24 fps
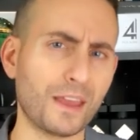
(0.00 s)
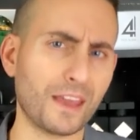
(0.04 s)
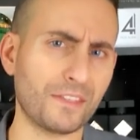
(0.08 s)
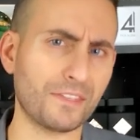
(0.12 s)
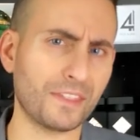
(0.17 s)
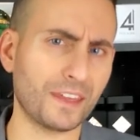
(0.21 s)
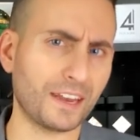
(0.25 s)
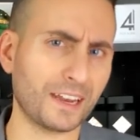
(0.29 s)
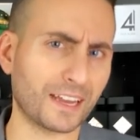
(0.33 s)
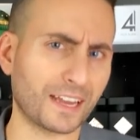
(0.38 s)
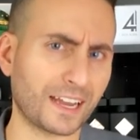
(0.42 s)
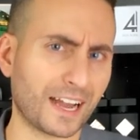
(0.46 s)
and
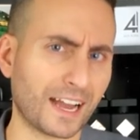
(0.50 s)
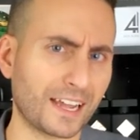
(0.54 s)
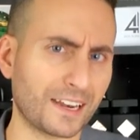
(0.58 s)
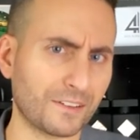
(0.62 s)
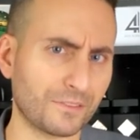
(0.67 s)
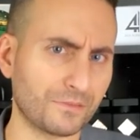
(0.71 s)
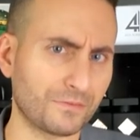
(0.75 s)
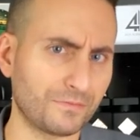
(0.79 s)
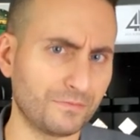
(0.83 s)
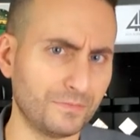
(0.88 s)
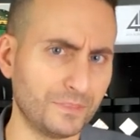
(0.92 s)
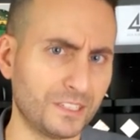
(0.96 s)
then and it kind of
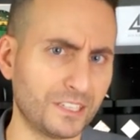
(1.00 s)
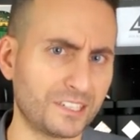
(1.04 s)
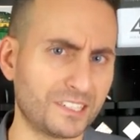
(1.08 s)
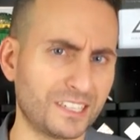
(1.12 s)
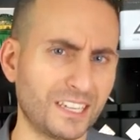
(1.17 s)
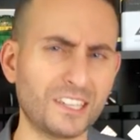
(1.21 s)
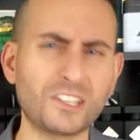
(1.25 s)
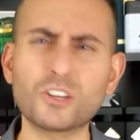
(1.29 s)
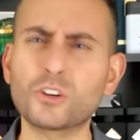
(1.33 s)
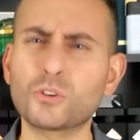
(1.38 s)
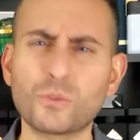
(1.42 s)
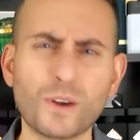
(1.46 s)

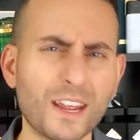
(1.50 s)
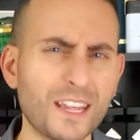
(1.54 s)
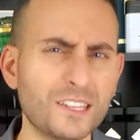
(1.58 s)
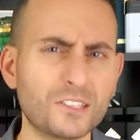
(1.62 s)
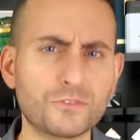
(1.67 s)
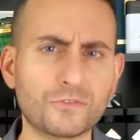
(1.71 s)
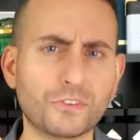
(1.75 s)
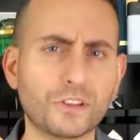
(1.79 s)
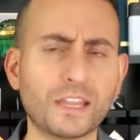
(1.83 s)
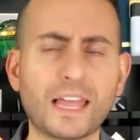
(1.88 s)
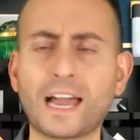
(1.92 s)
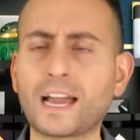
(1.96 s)
disintegrates,
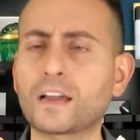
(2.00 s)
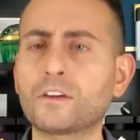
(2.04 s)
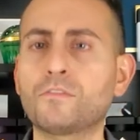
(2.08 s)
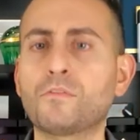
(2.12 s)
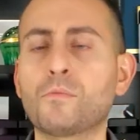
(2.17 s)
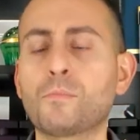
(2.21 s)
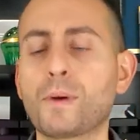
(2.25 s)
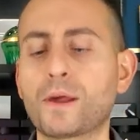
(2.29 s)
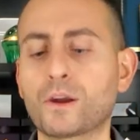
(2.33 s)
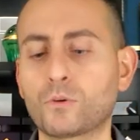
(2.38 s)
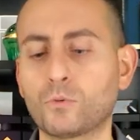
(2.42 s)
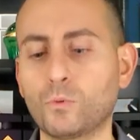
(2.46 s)
for lack of a
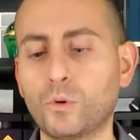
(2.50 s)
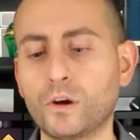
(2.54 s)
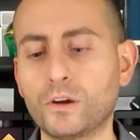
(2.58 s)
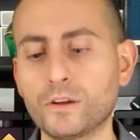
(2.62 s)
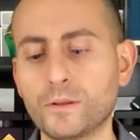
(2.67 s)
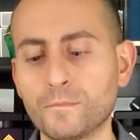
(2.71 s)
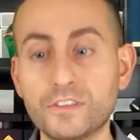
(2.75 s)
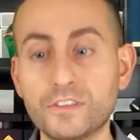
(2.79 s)
better word.